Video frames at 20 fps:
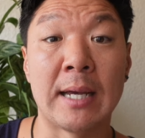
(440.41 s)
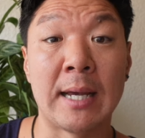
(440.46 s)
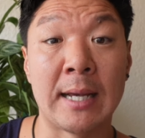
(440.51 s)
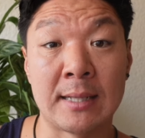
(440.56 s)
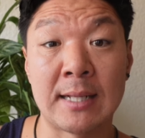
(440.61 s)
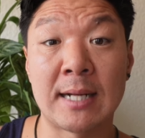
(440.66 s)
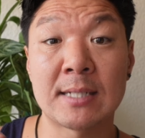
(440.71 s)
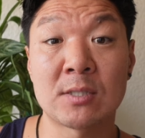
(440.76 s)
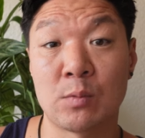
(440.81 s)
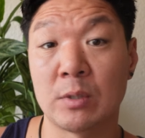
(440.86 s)

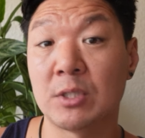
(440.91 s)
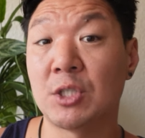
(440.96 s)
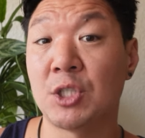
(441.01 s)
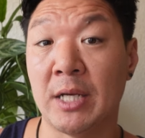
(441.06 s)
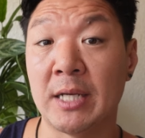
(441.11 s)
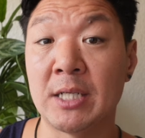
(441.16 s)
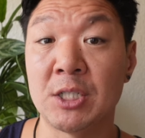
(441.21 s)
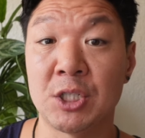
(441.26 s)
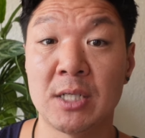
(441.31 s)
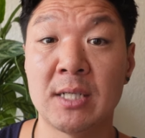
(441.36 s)
And that's what
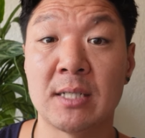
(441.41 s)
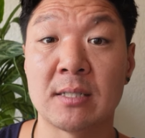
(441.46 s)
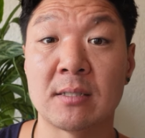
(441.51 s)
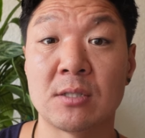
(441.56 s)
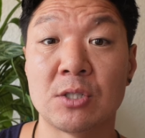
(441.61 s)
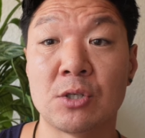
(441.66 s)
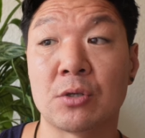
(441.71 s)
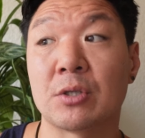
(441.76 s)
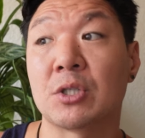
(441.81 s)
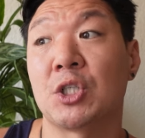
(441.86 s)
change
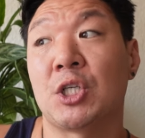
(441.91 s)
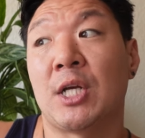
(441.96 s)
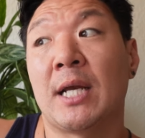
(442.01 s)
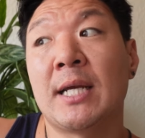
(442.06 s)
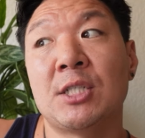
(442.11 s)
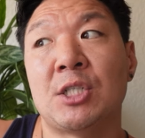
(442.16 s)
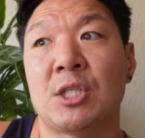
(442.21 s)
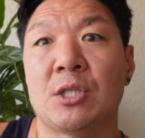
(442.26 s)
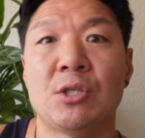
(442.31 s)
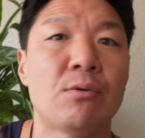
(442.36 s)
is. You're
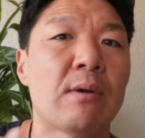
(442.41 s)
changing.